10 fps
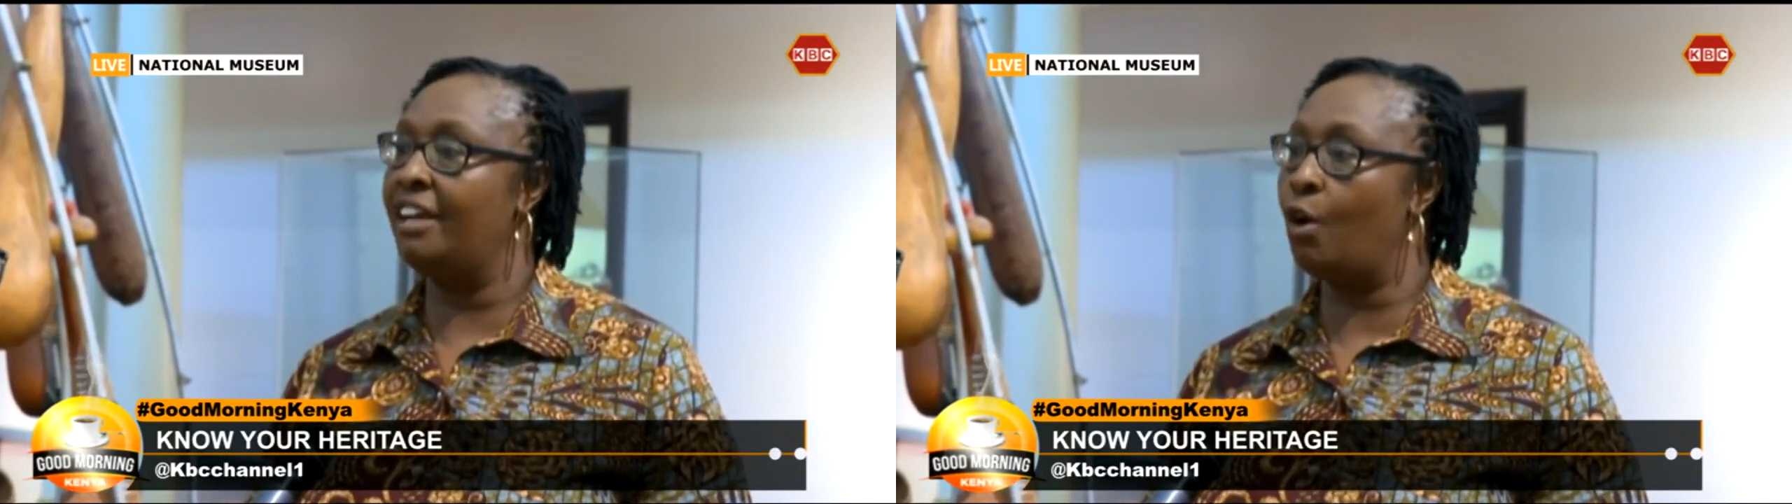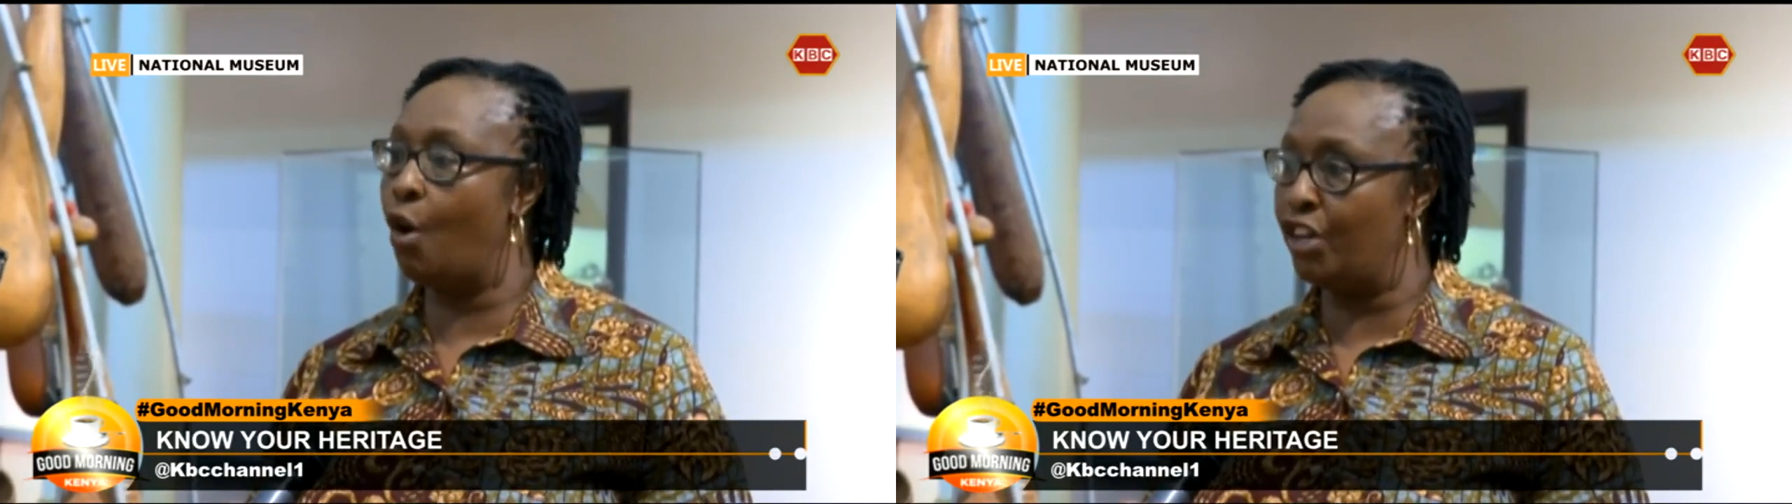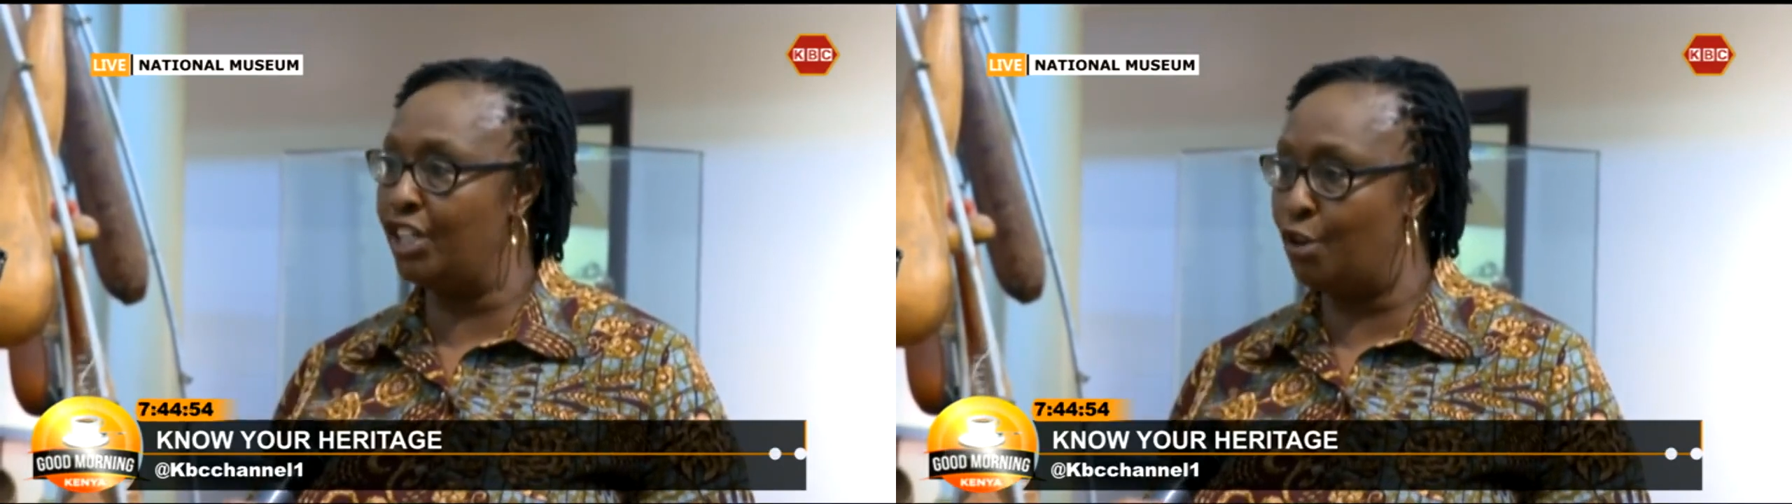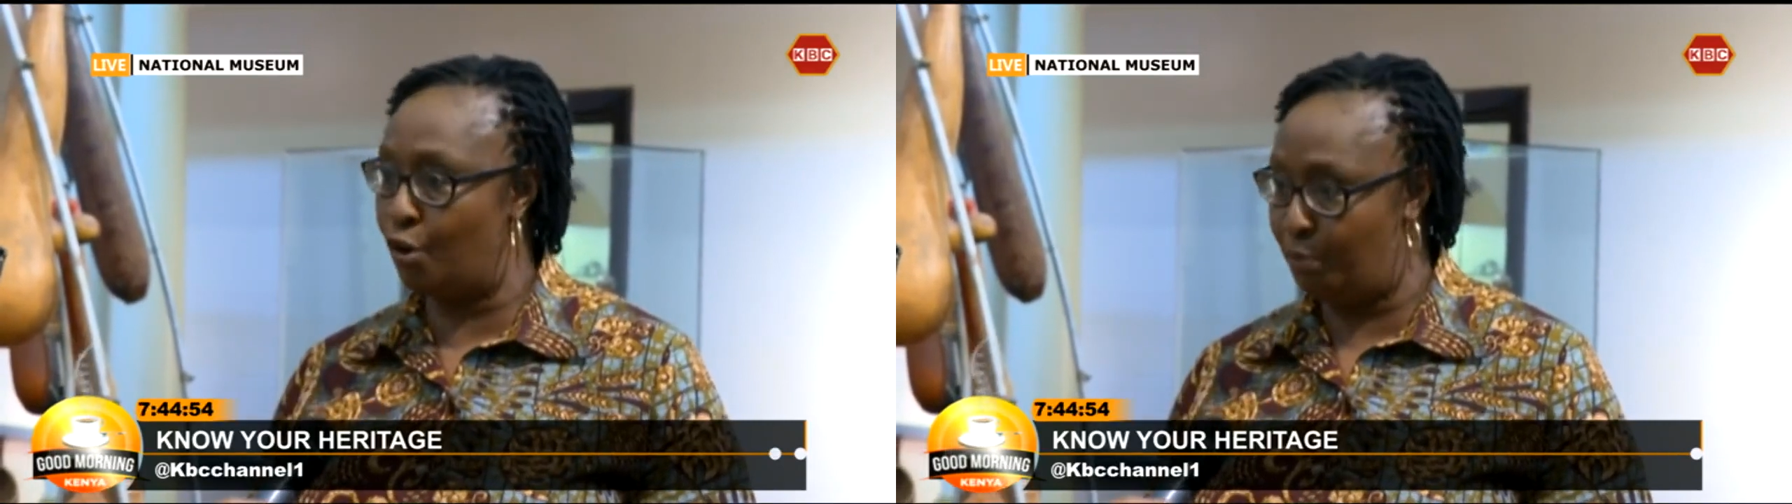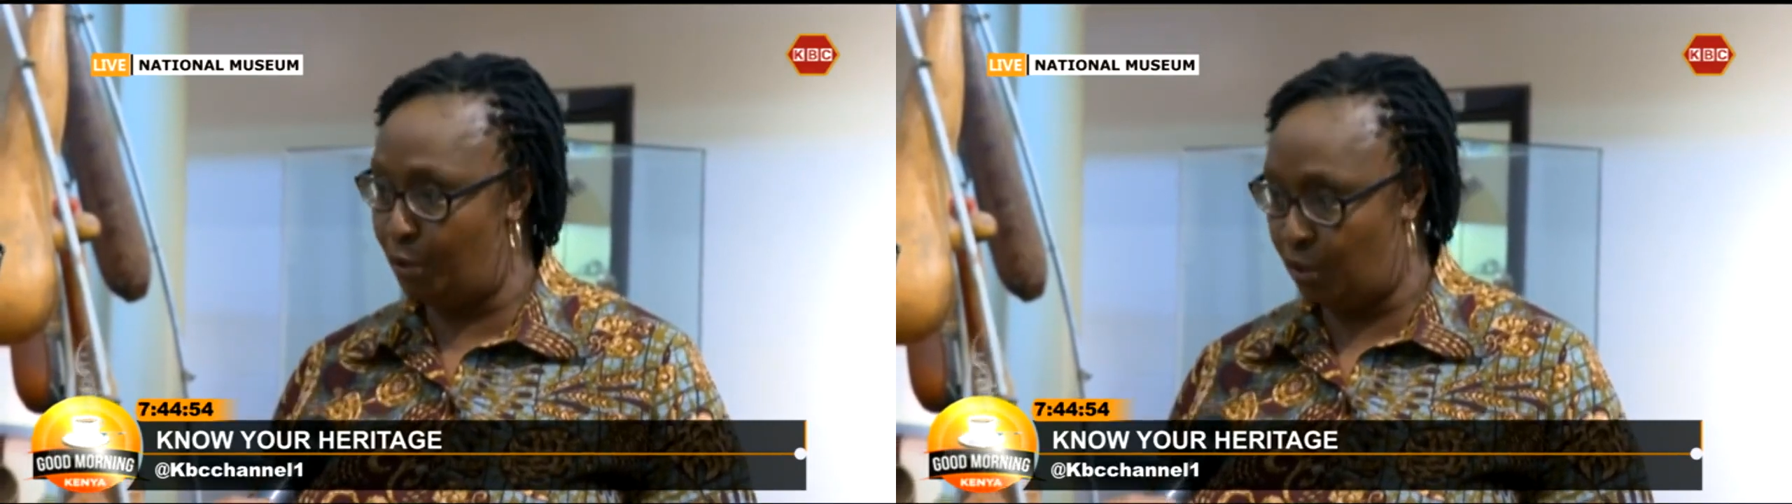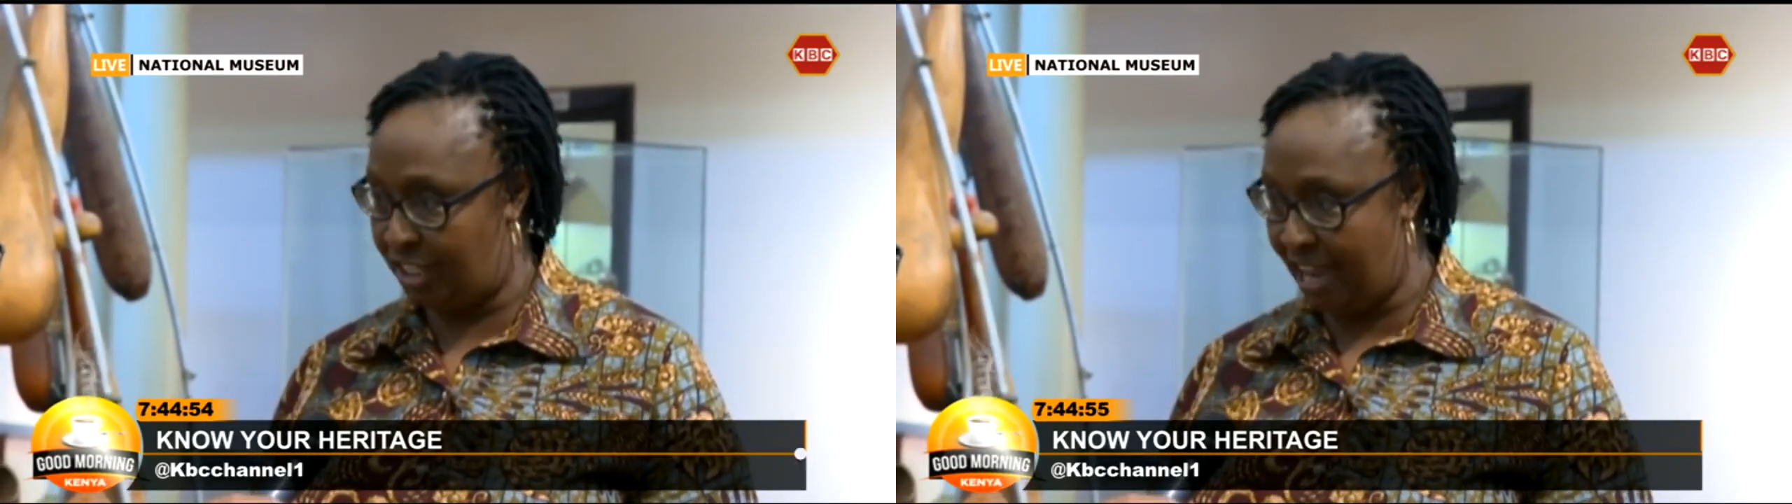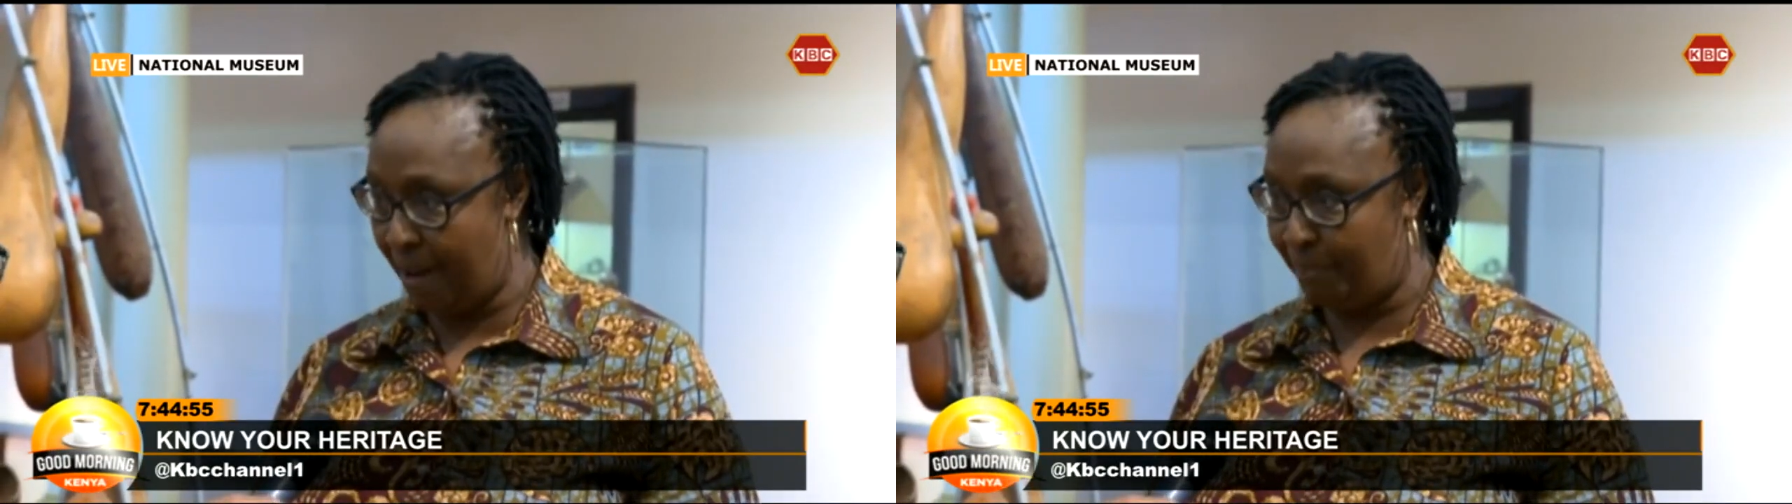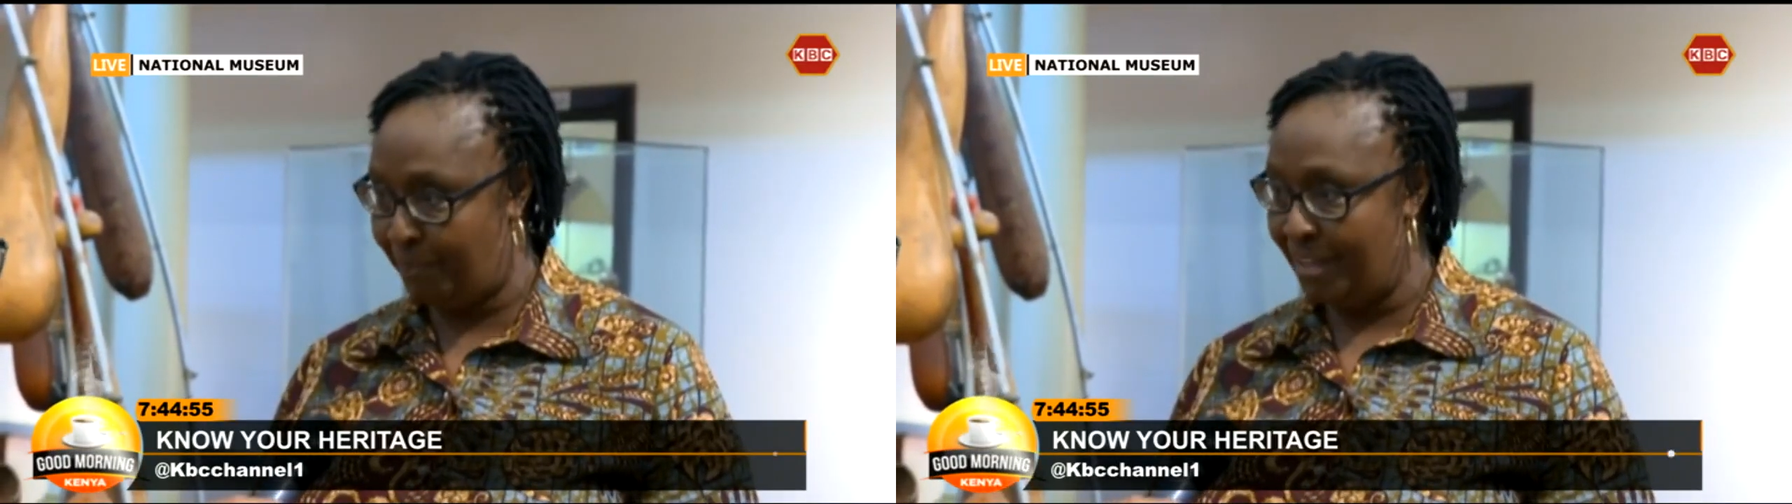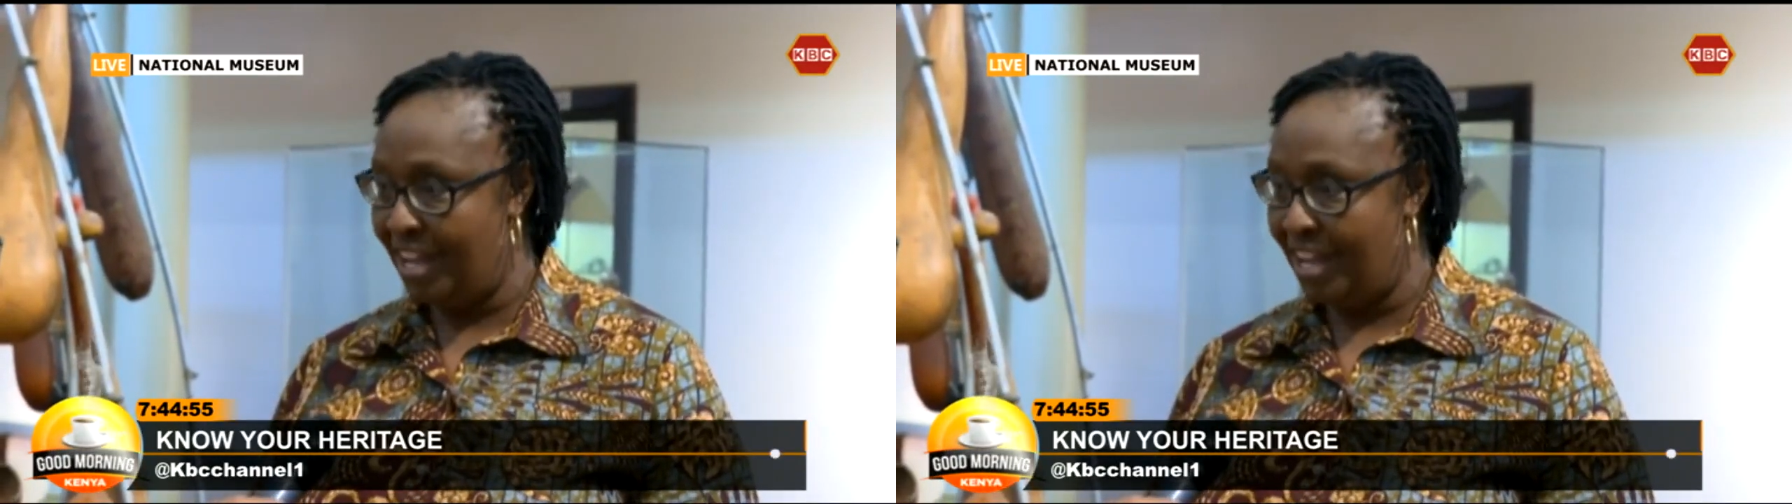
the Coryndon Museum.